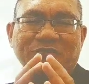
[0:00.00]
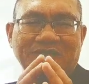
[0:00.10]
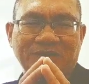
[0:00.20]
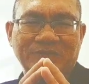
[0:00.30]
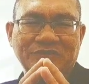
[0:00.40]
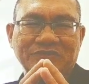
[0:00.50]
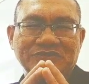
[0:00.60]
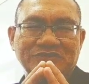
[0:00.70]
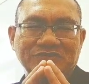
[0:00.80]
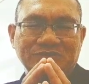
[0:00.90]
will help
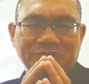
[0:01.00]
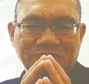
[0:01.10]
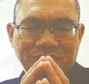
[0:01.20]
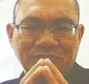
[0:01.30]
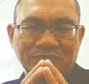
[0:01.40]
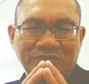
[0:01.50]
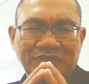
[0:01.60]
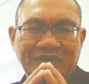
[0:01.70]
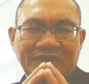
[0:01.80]
you to know